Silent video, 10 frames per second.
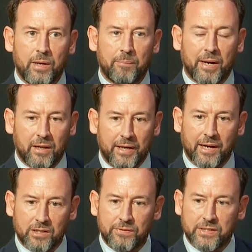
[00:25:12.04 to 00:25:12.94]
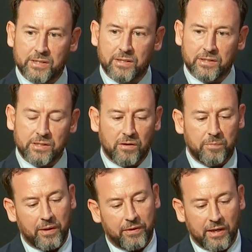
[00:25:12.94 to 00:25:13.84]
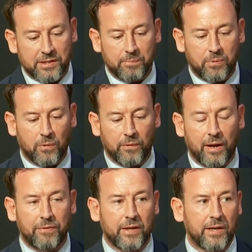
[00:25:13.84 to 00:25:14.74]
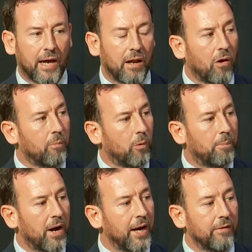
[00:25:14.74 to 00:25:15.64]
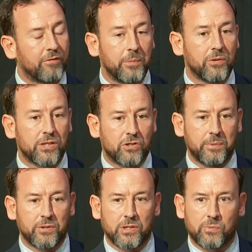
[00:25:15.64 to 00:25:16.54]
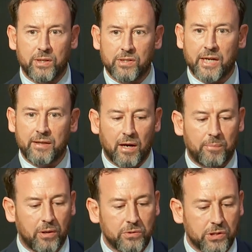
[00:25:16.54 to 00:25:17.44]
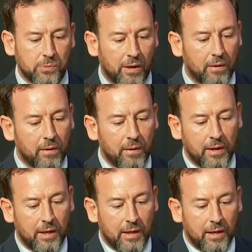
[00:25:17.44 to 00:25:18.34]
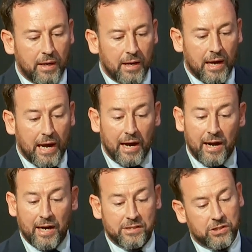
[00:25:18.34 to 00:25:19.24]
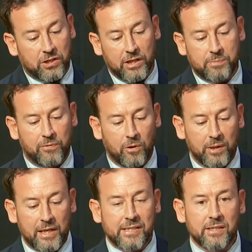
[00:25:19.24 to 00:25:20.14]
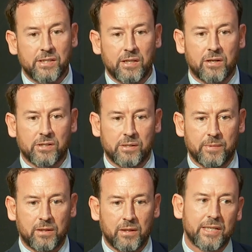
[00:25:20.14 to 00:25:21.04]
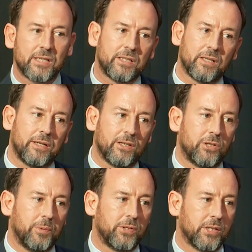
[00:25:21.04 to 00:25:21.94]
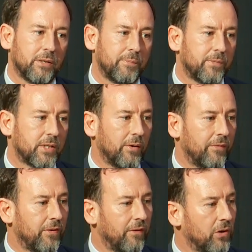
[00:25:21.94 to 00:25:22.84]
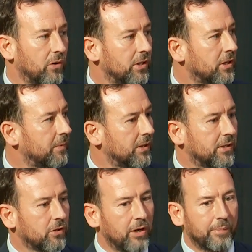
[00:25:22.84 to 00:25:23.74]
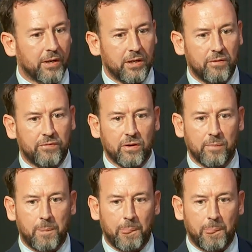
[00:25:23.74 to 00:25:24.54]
battling counterfeiters and the stuff. But I think that's important. I think you get a lot more buy-in from your distributors when you take that approach as well. I touched on this before, but listen to the customer, listen to the distributor. So if your customer's screaming at you for